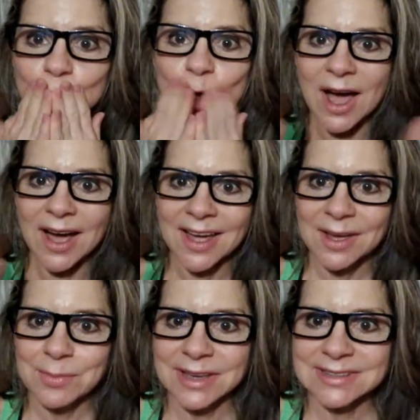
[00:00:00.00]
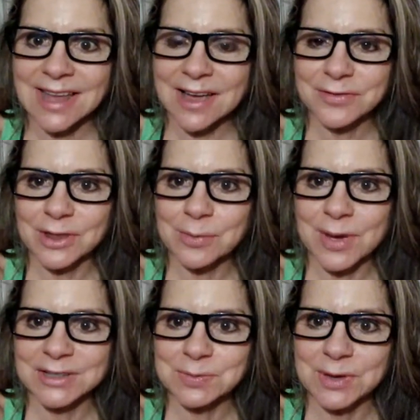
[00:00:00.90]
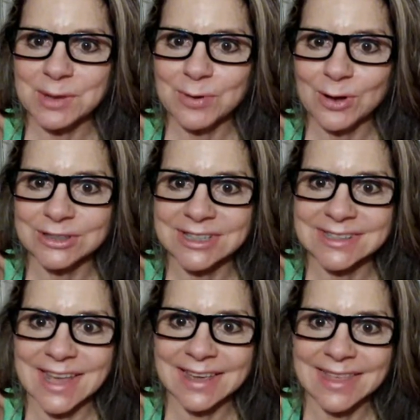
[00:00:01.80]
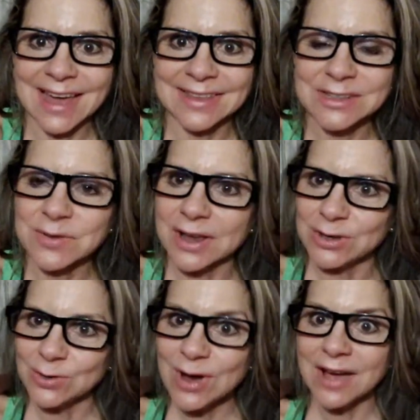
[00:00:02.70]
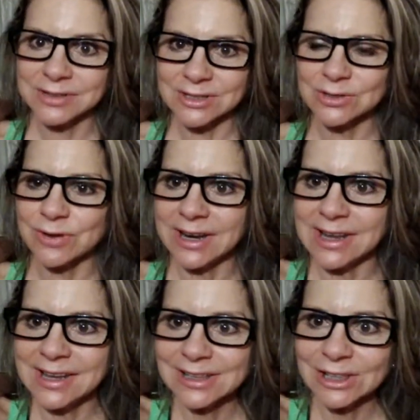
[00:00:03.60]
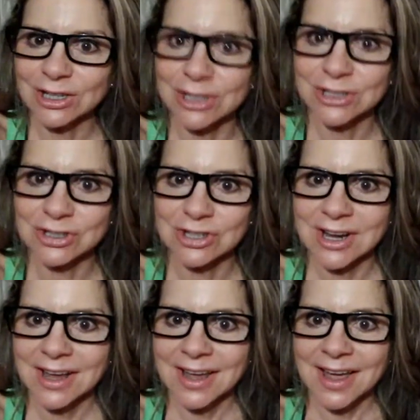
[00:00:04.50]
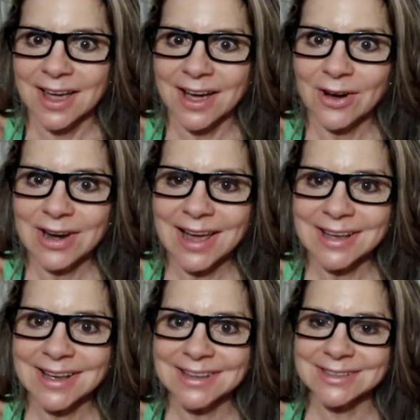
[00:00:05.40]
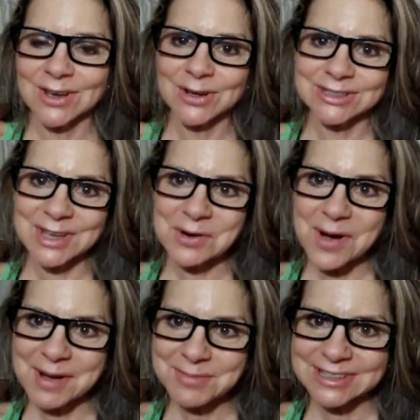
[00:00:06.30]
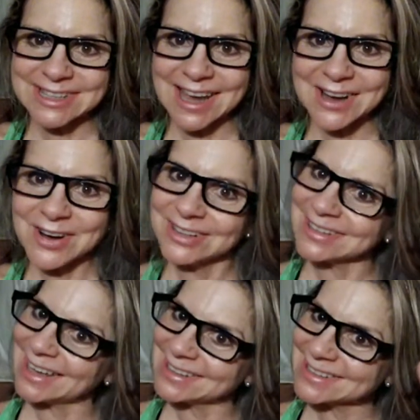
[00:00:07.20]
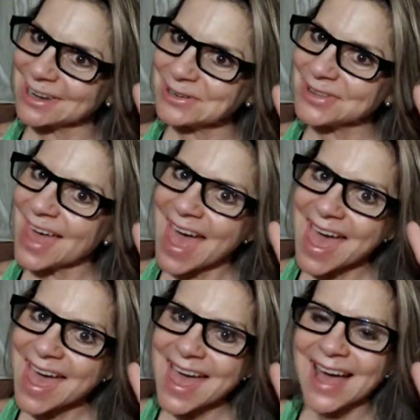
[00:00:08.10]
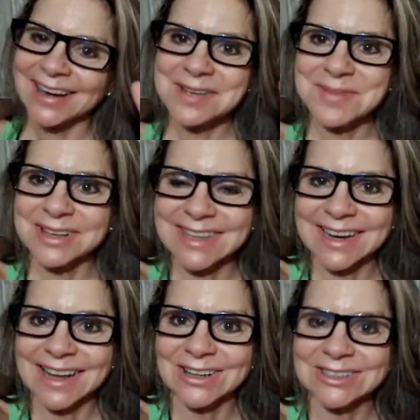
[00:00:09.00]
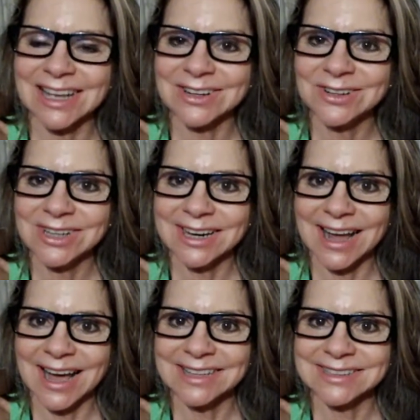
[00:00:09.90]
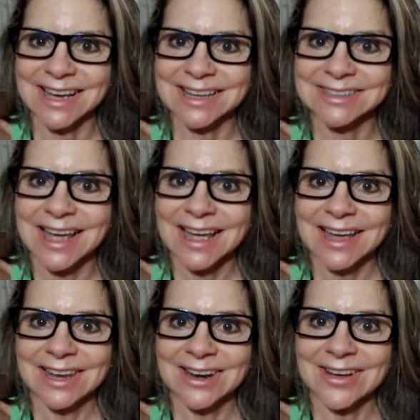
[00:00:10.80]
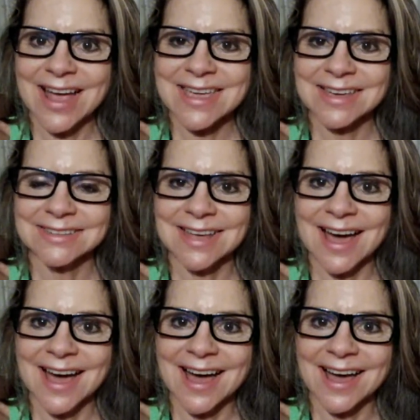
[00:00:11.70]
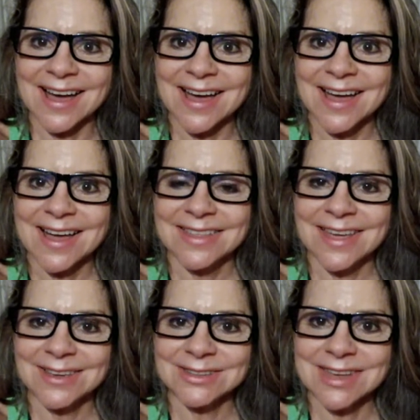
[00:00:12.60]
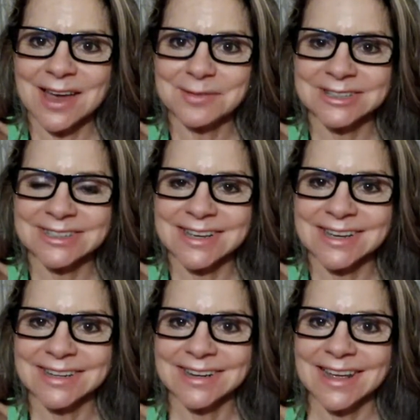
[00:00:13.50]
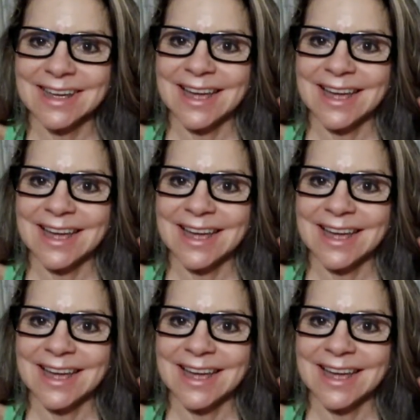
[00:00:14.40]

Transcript: Mwah. Best life for the best people. Just like that. That's right. You have such great English. Hola, José Juan Pacheco, ya te saludé. ¿Alguien más quiere que lo salude? Gracias. Creo que aquí está. Thank you, Samerson.